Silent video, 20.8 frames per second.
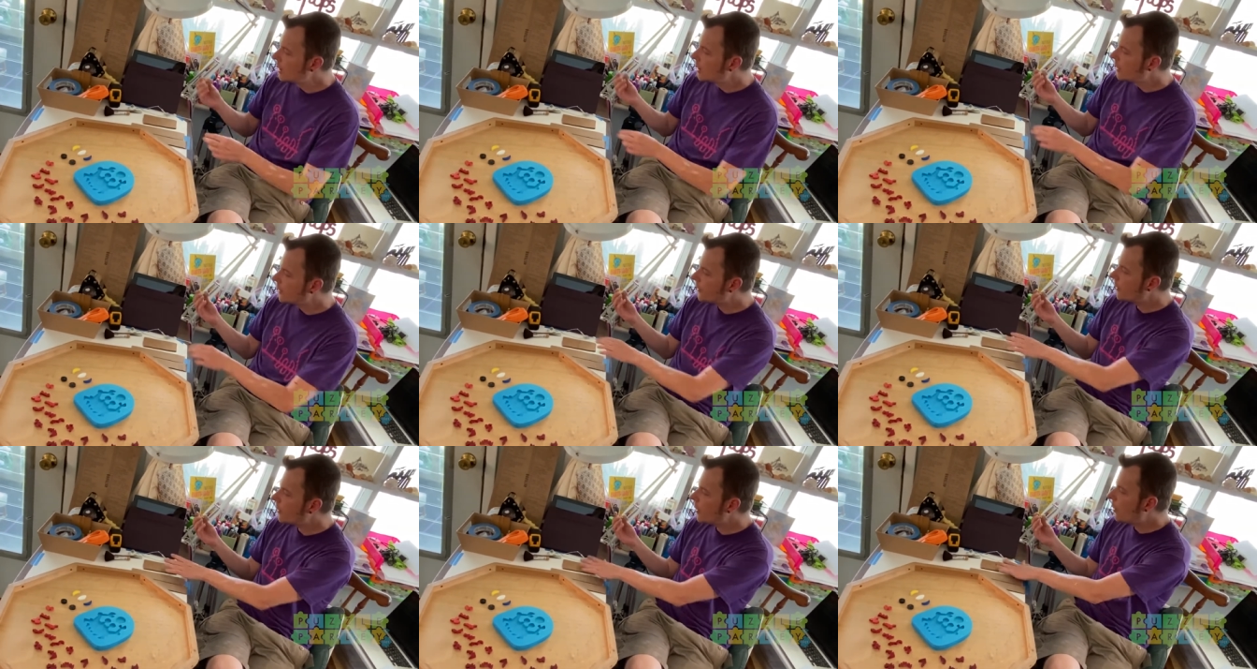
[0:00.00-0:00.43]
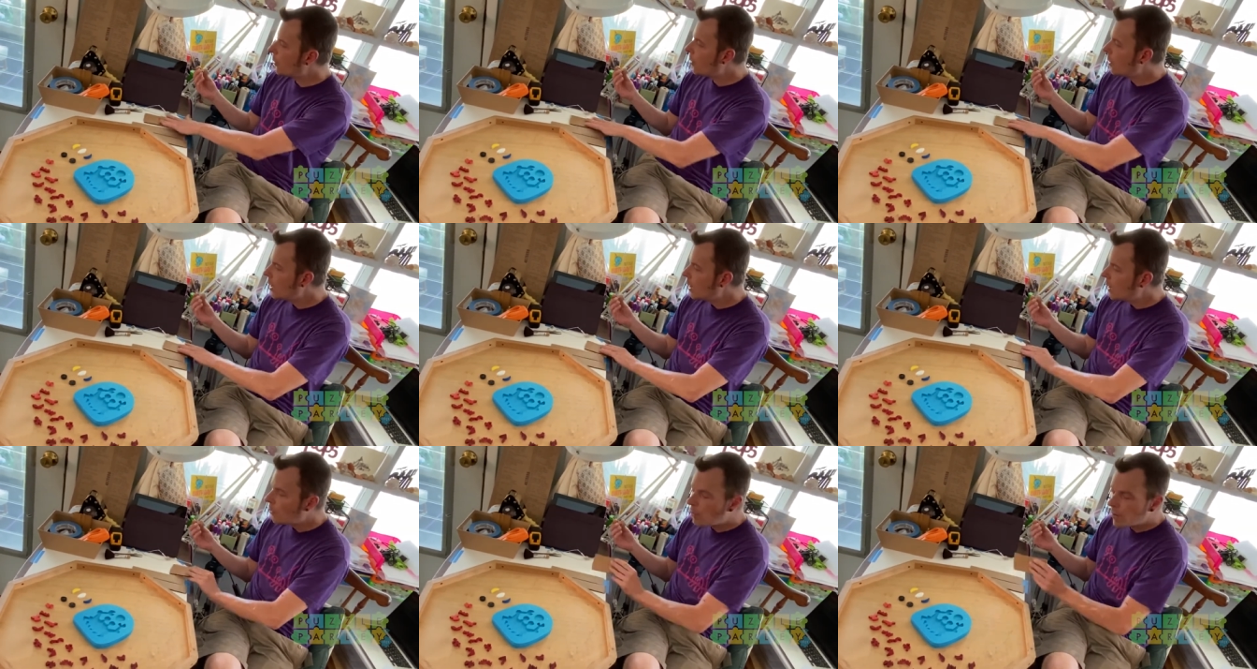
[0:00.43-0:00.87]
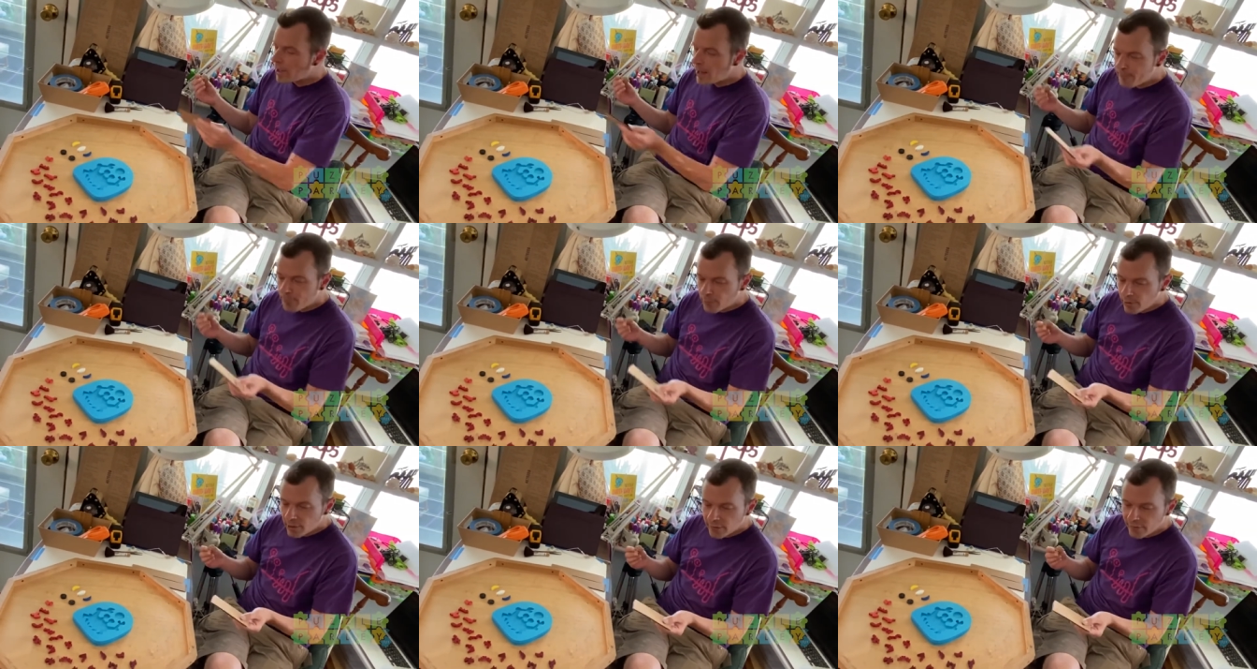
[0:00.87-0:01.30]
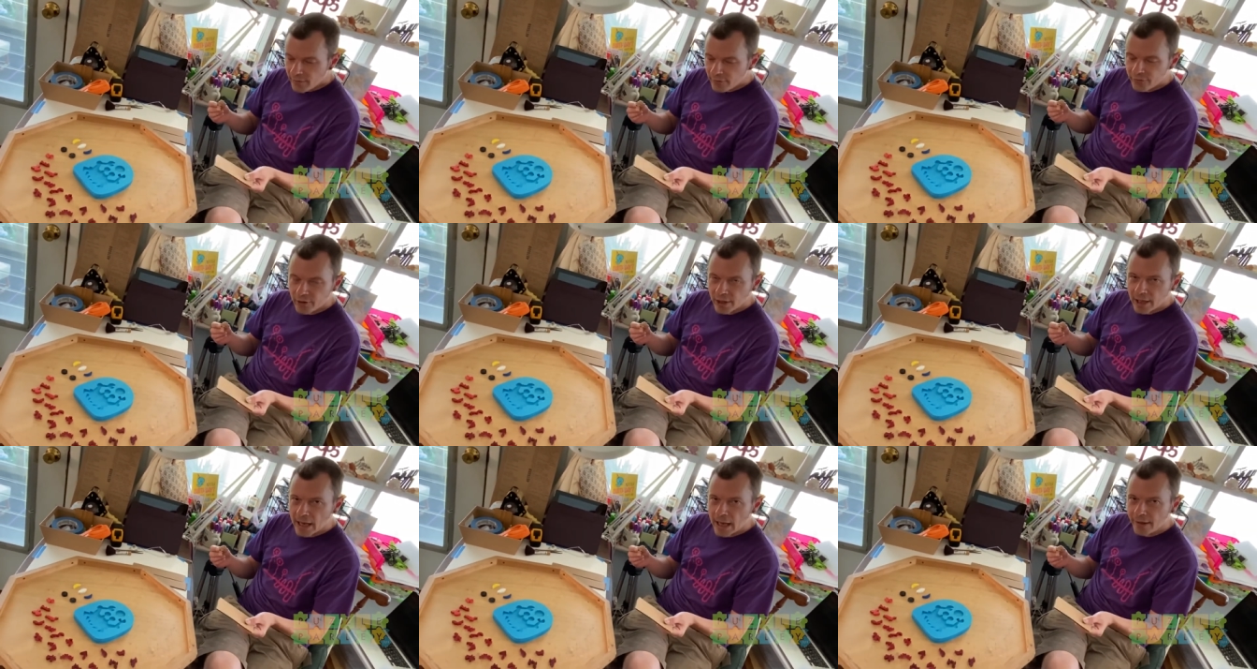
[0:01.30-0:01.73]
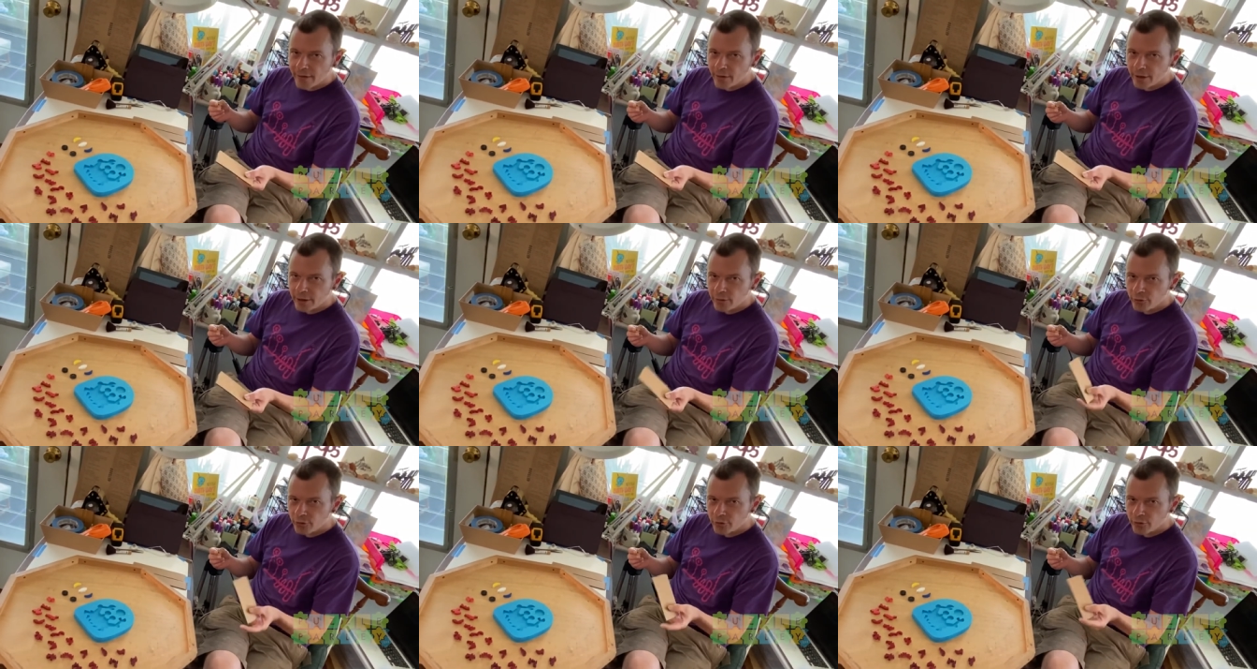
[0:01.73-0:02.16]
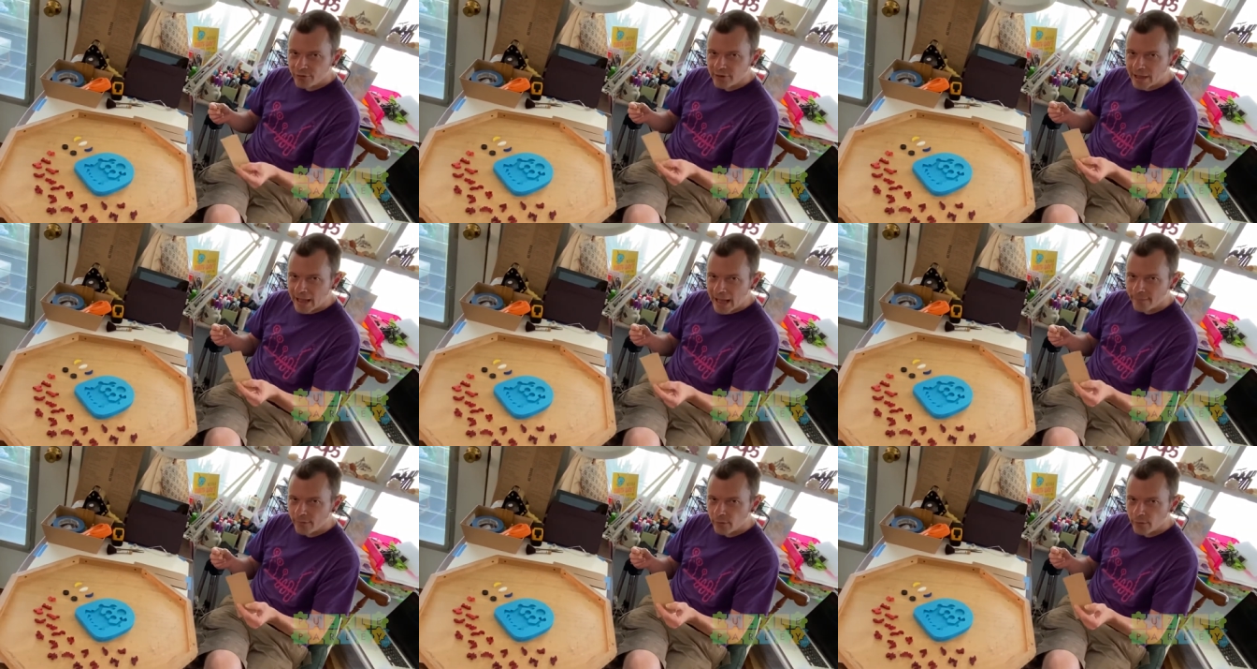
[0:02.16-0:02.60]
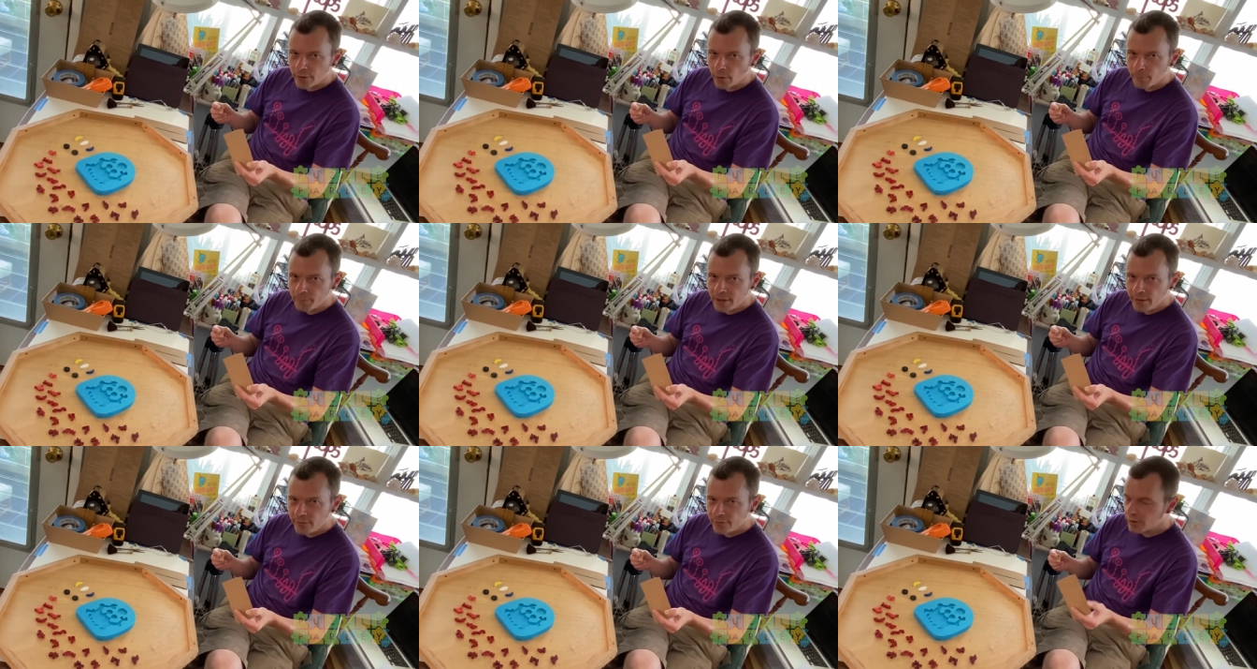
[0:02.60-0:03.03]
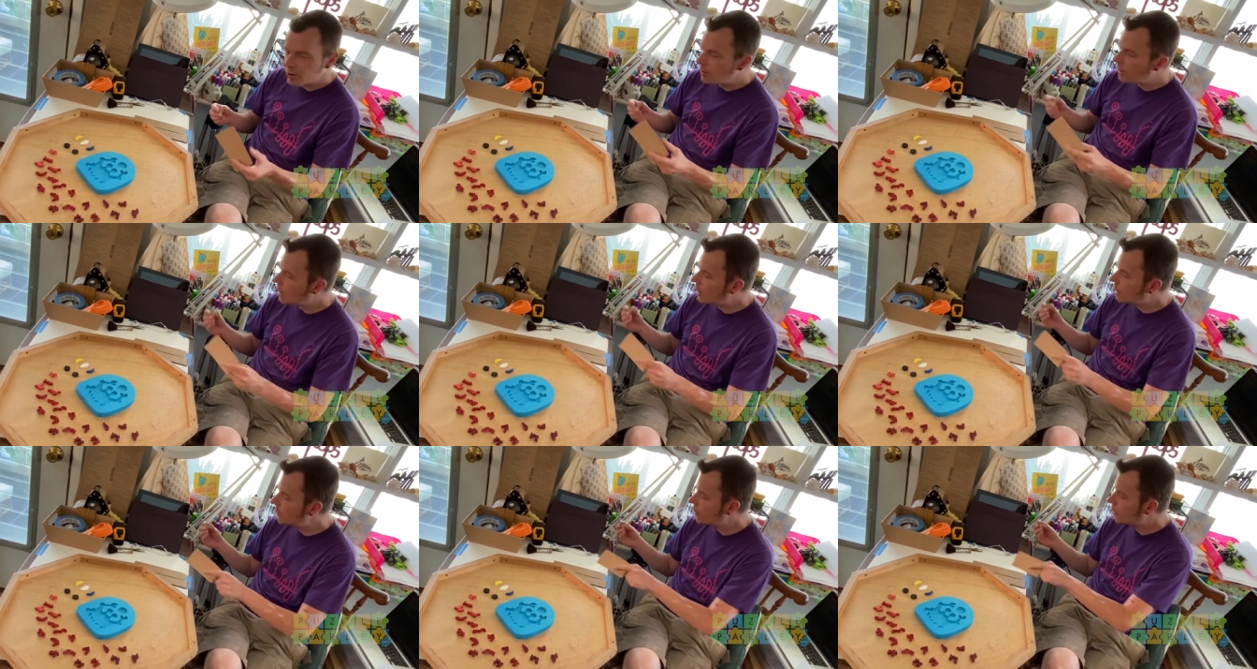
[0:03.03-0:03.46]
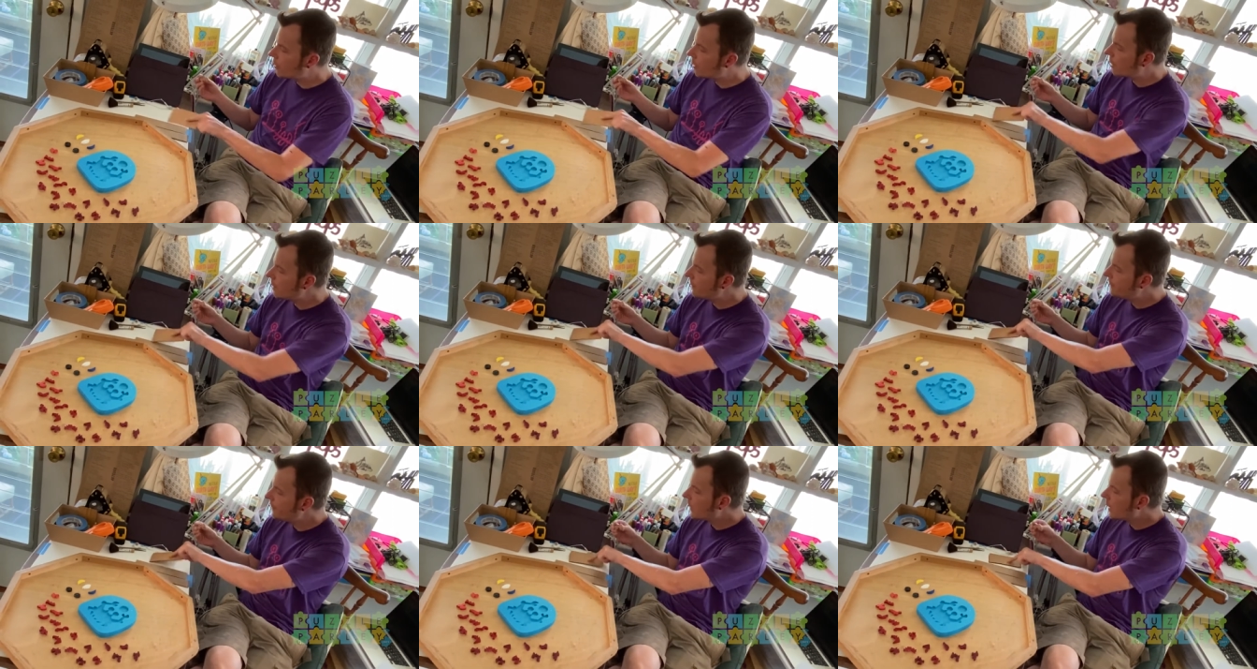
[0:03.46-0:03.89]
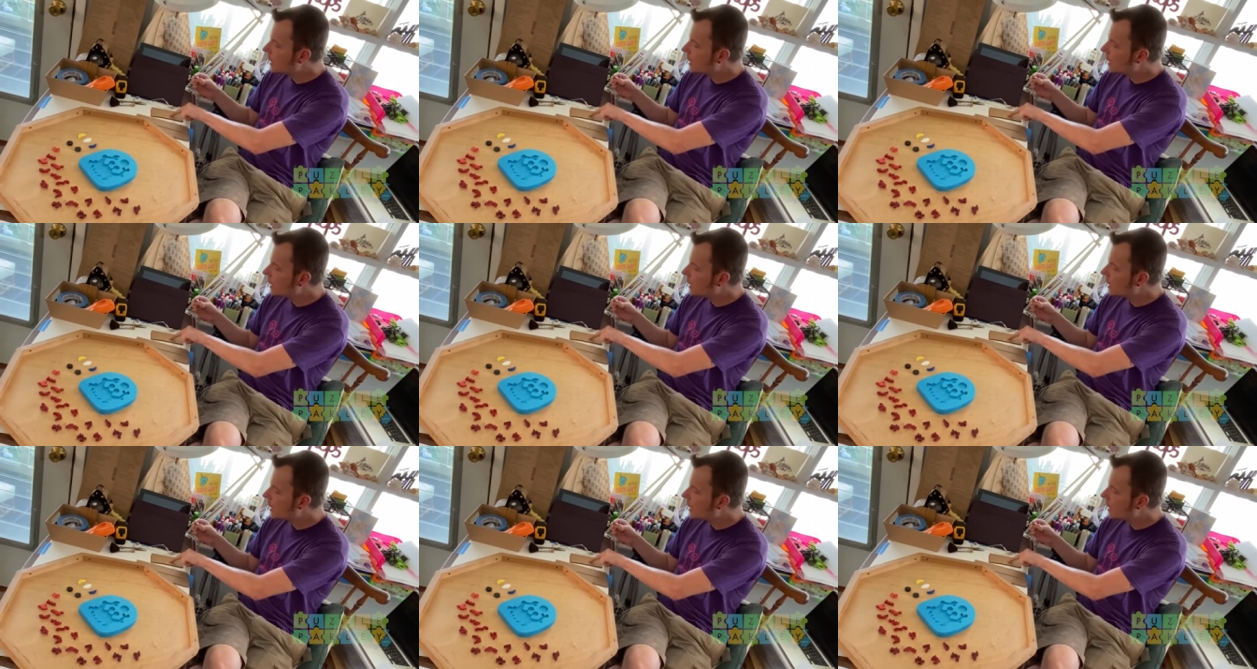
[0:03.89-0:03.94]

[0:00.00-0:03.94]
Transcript: So when I'm putting these together, I usually just have a little piece of cardboard